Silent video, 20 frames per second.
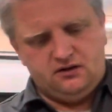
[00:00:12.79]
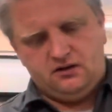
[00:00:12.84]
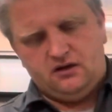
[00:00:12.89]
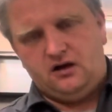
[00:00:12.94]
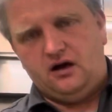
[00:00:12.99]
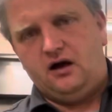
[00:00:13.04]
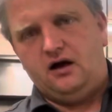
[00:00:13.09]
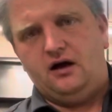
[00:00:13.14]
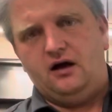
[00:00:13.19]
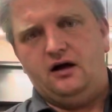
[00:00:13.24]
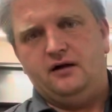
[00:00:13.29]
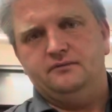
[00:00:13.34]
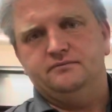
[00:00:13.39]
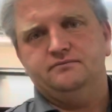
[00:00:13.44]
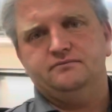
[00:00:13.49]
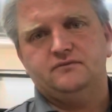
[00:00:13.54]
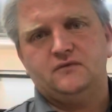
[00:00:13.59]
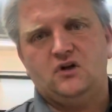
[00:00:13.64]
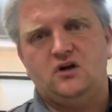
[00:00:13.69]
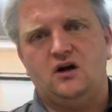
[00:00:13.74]

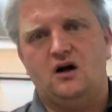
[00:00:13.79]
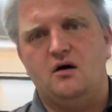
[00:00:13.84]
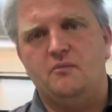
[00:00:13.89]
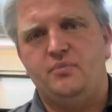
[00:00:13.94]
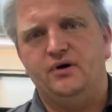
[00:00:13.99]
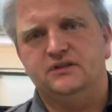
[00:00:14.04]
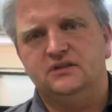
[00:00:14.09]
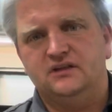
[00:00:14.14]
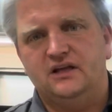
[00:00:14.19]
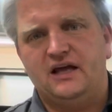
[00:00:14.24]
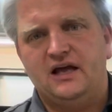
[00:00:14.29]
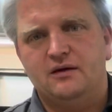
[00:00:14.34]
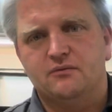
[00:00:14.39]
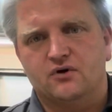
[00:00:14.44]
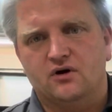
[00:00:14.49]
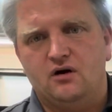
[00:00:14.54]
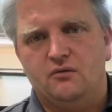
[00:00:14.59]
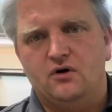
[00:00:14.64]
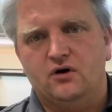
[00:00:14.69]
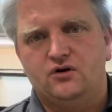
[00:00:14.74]
Company name
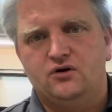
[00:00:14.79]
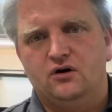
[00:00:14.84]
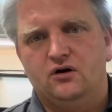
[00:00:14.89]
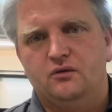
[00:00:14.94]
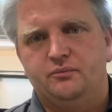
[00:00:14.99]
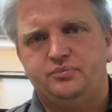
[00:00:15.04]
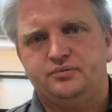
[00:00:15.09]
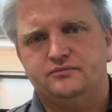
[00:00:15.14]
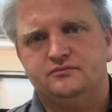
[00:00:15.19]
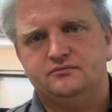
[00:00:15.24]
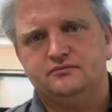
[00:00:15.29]
coupe.